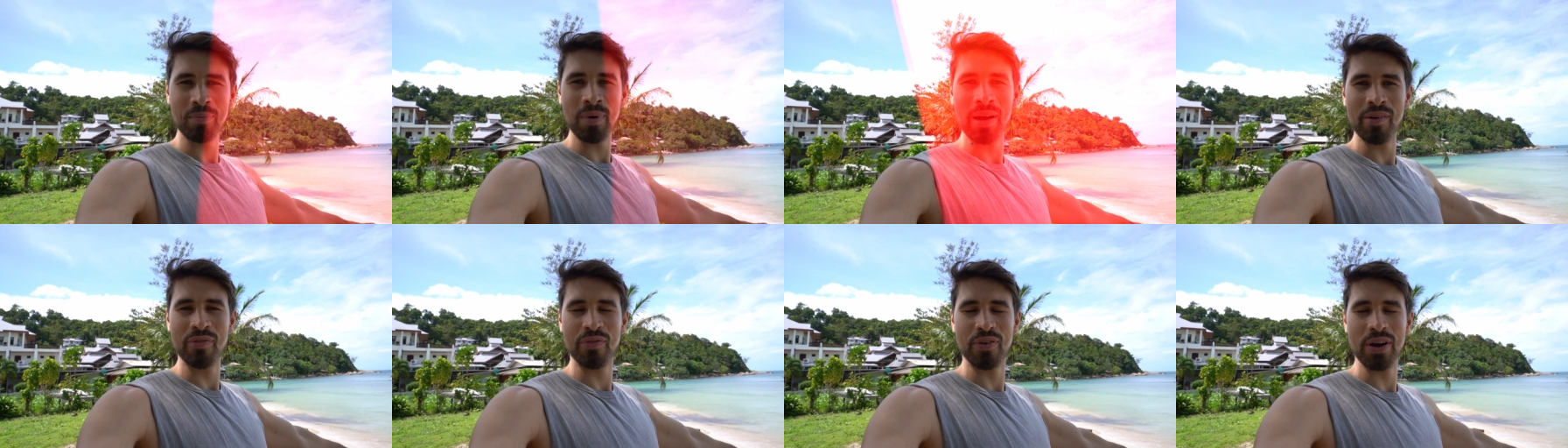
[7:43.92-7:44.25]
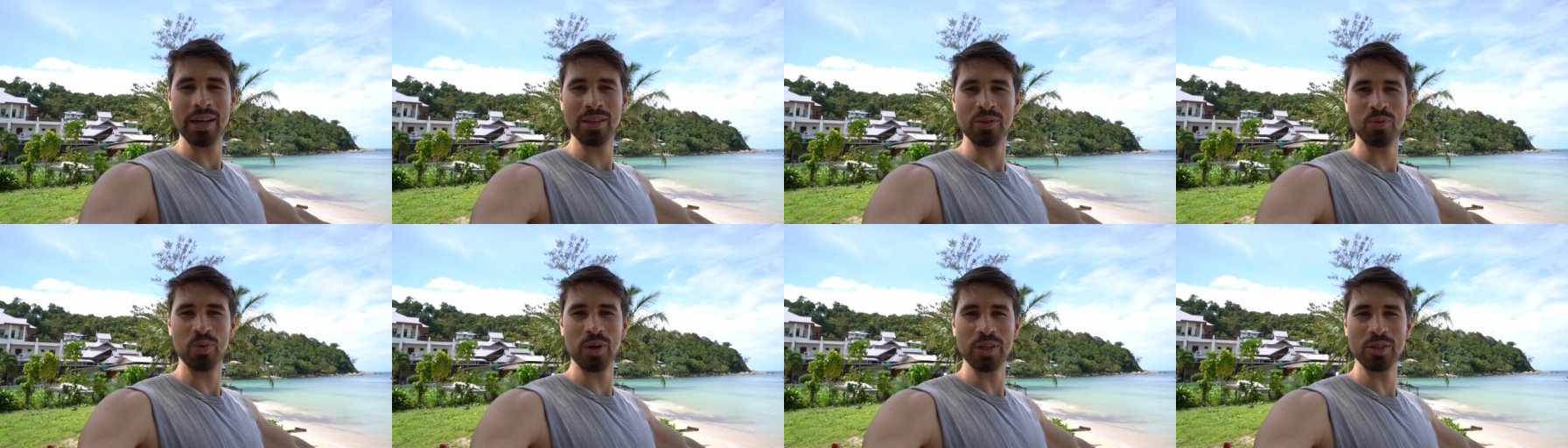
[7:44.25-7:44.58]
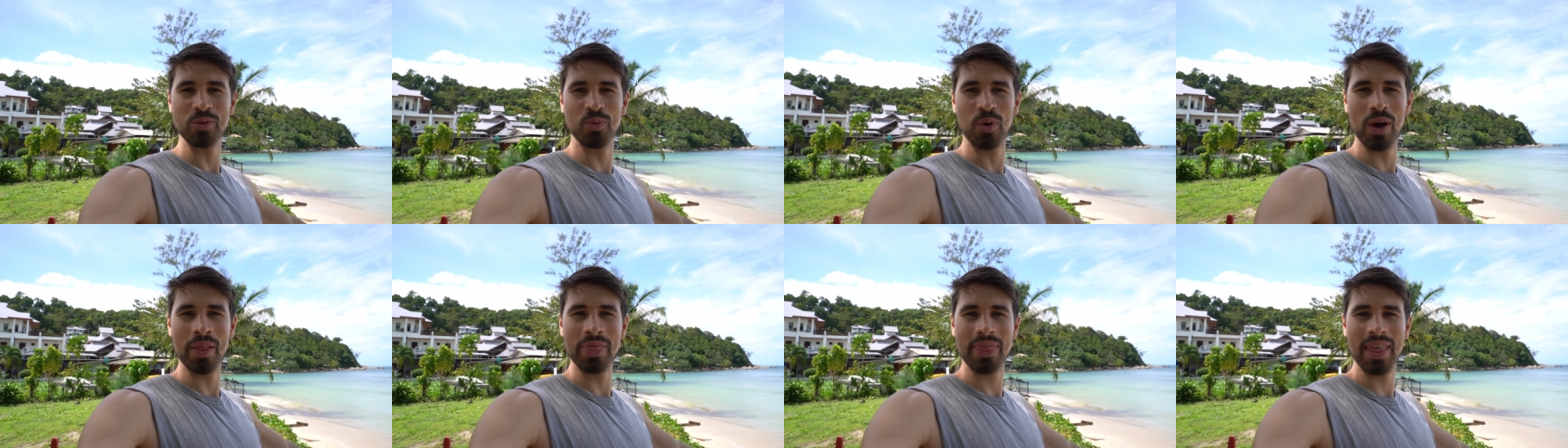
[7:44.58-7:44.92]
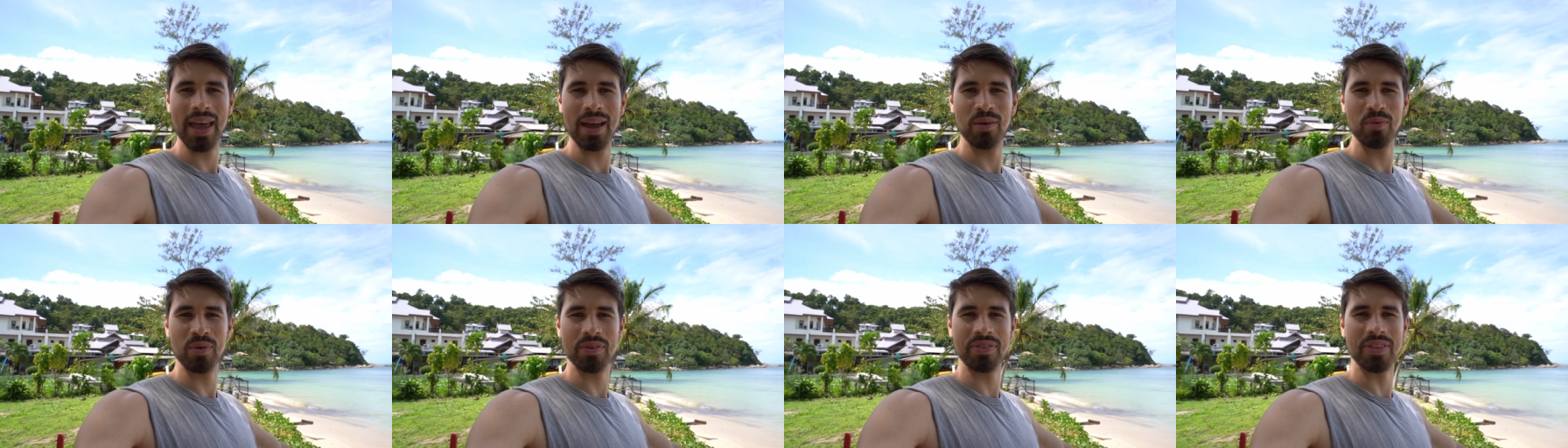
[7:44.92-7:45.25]
my friend, was one
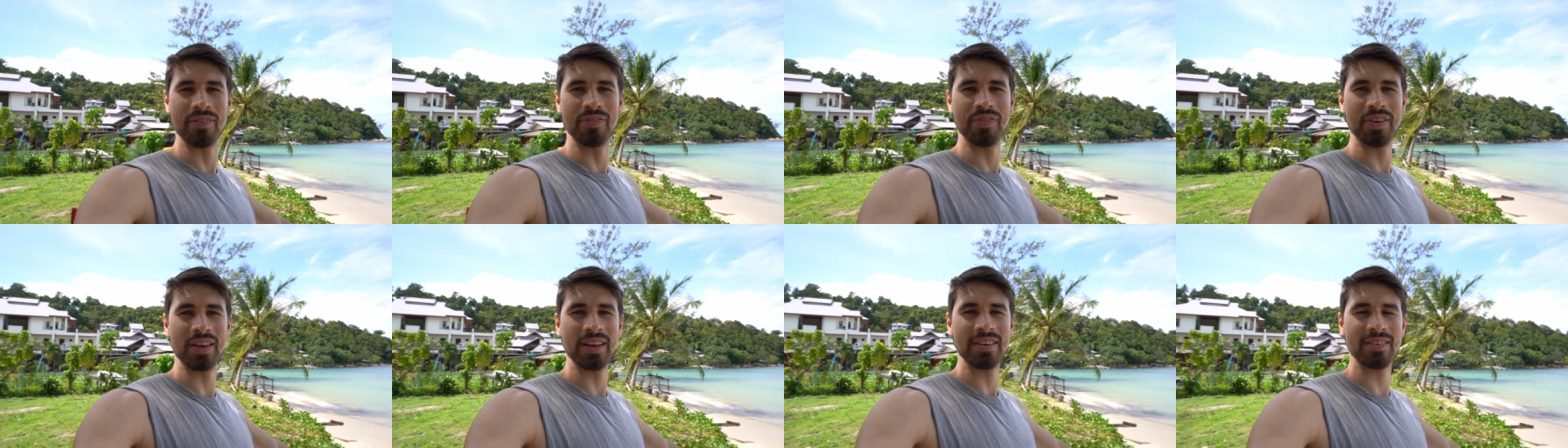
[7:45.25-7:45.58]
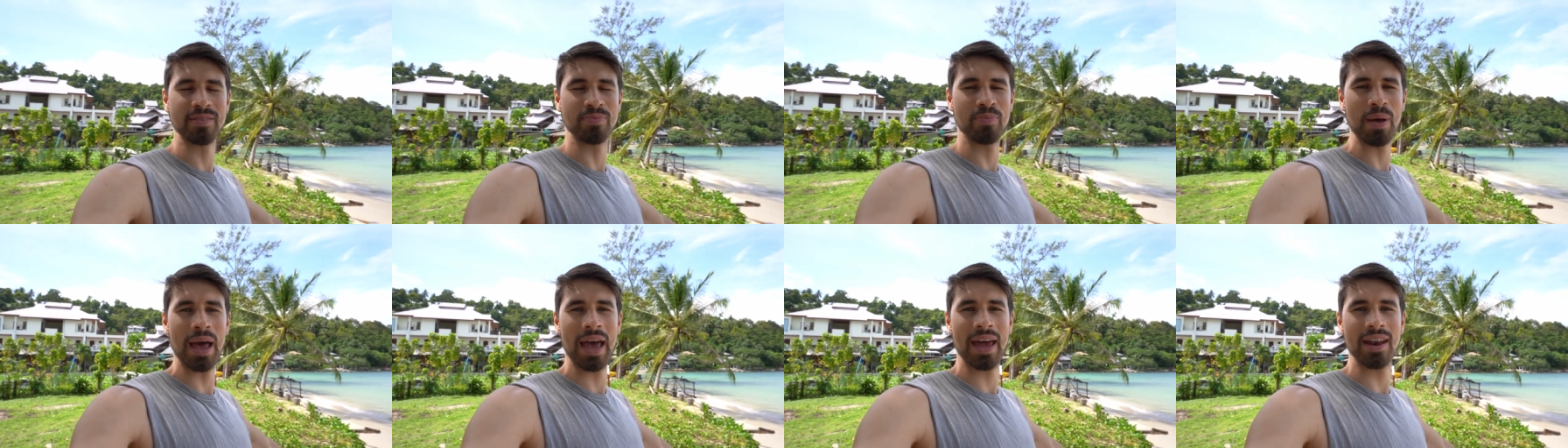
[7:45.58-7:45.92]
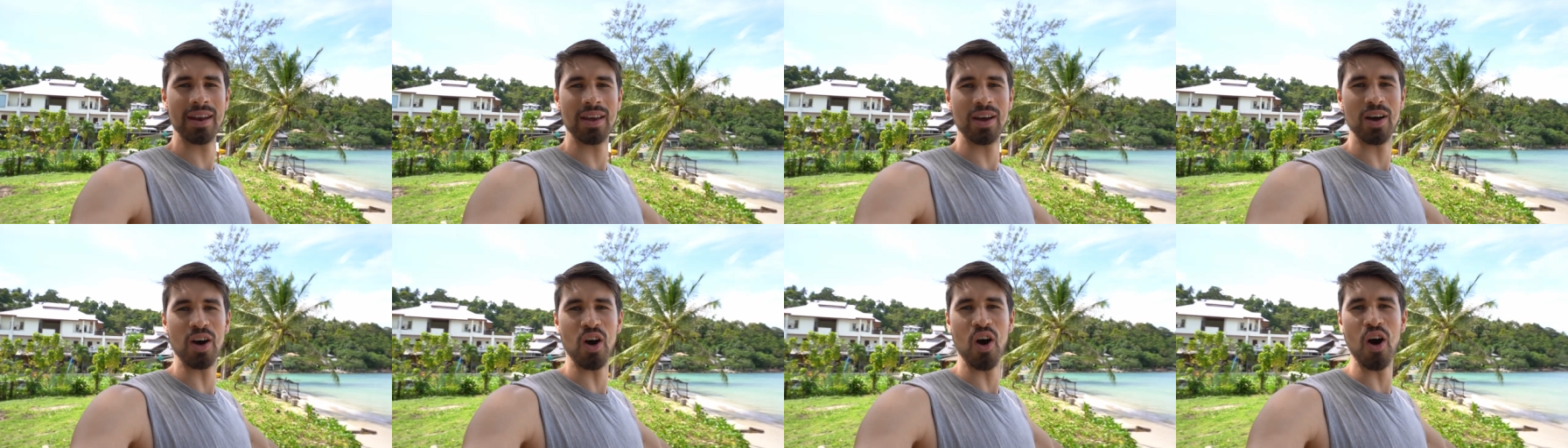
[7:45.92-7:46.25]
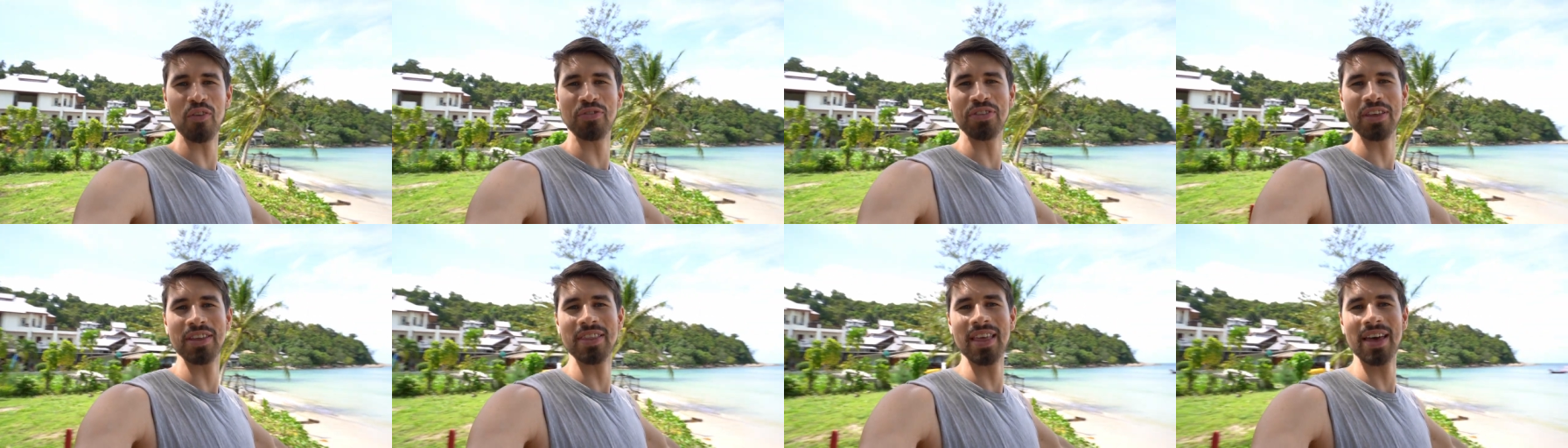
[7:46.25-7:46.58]
day with the fittest man
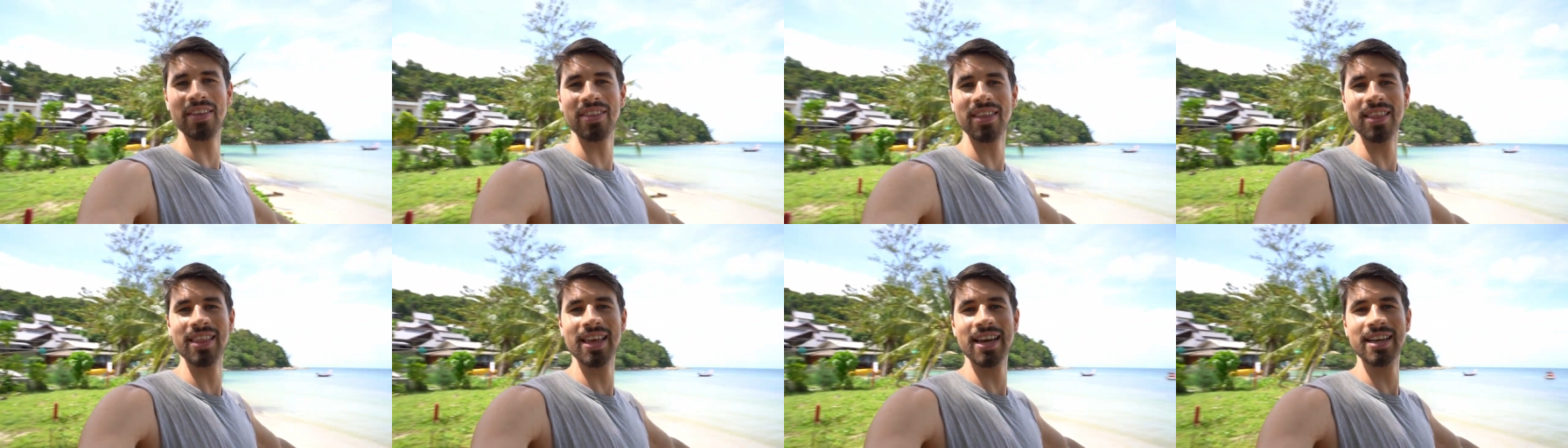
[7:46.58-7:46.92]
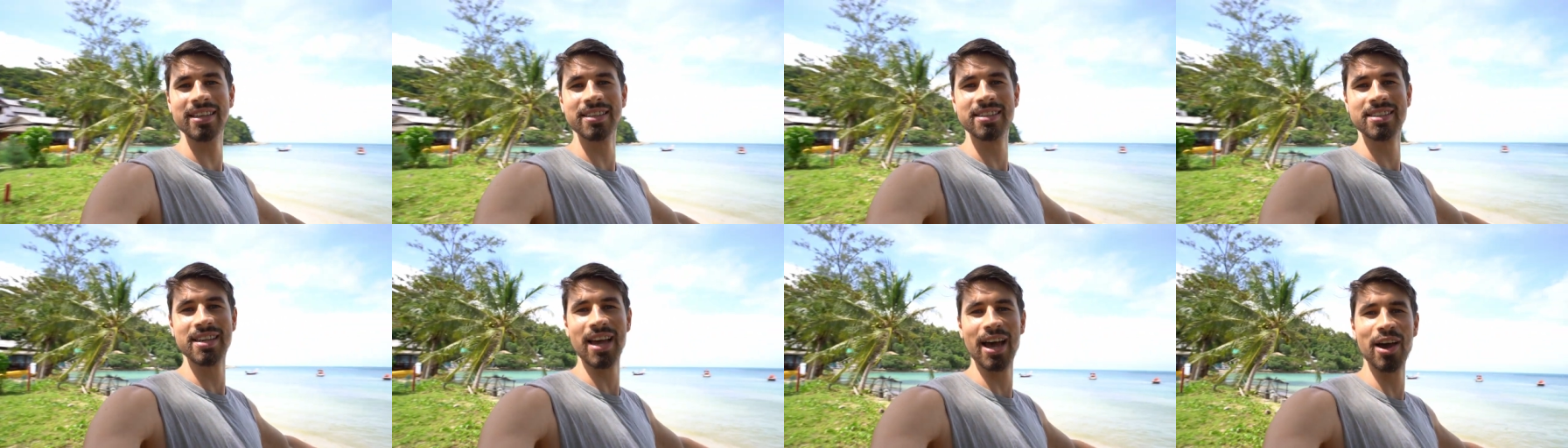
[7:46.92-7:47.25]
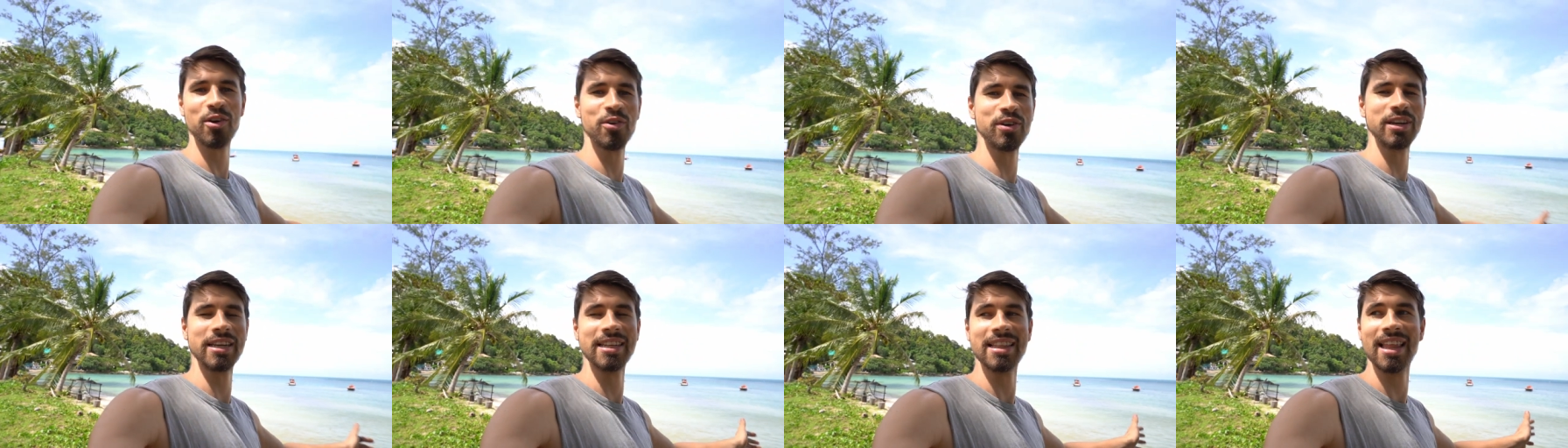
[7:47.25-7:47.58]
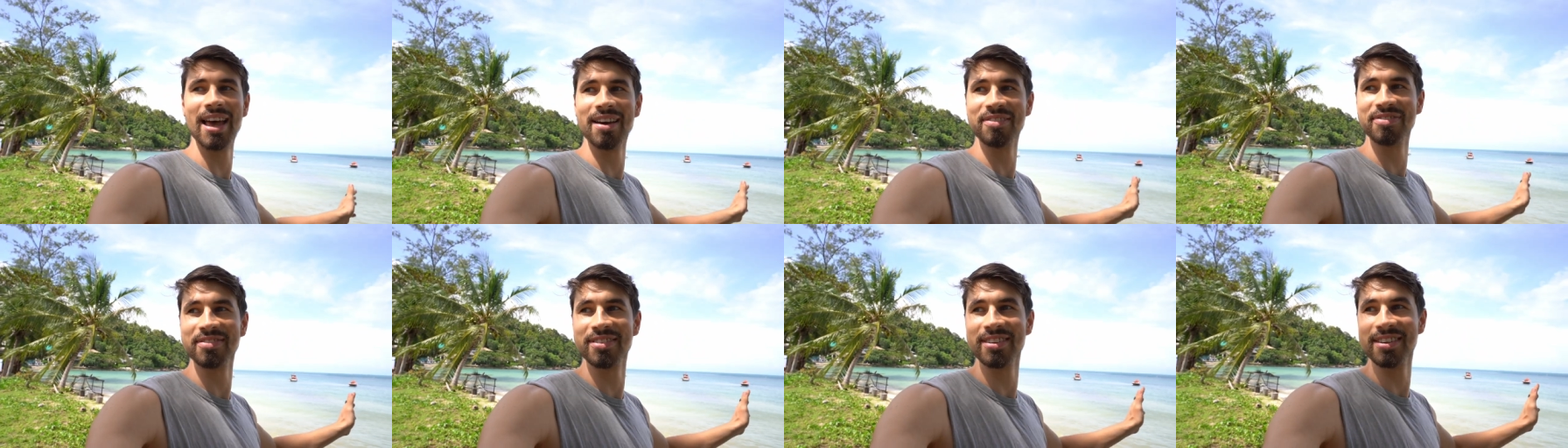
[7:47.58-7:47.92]
of the Netherlands. I already
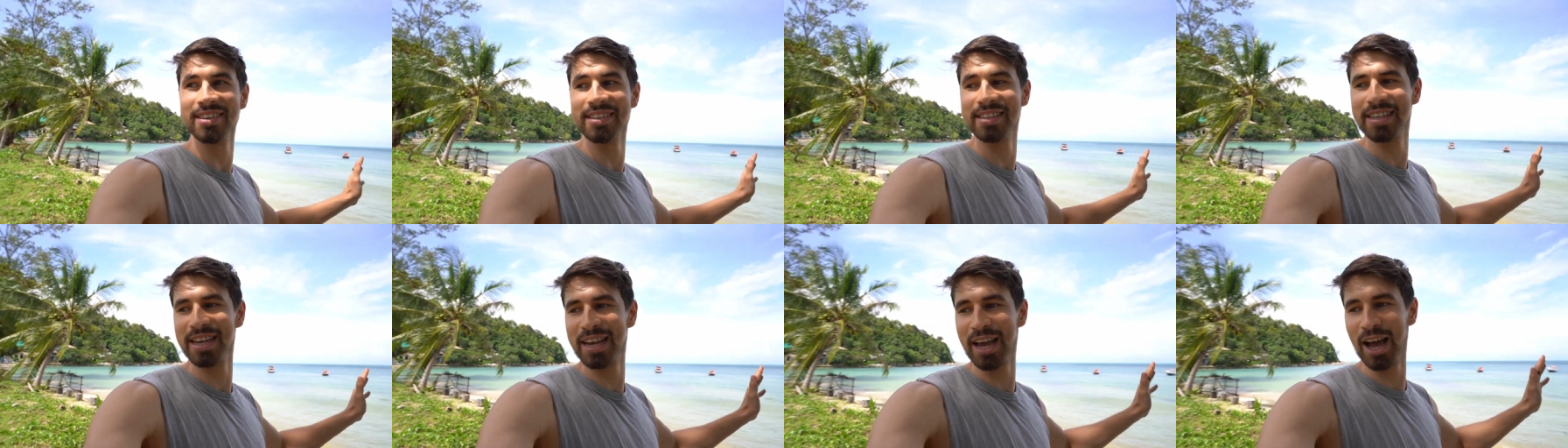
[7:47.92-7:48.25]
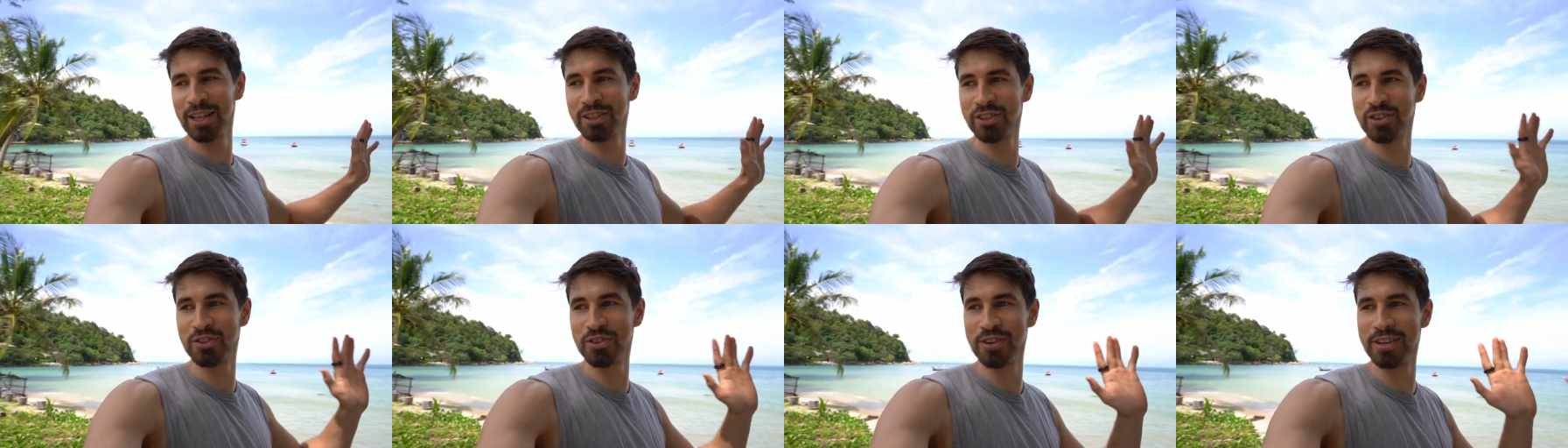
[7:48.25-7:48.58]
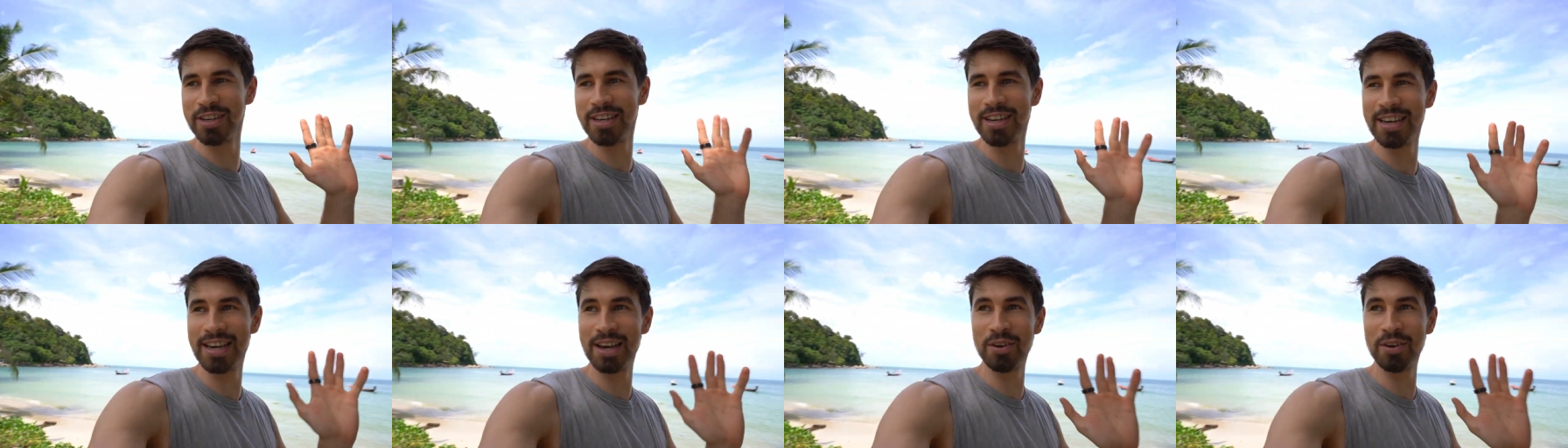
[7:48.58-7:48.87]
left the country.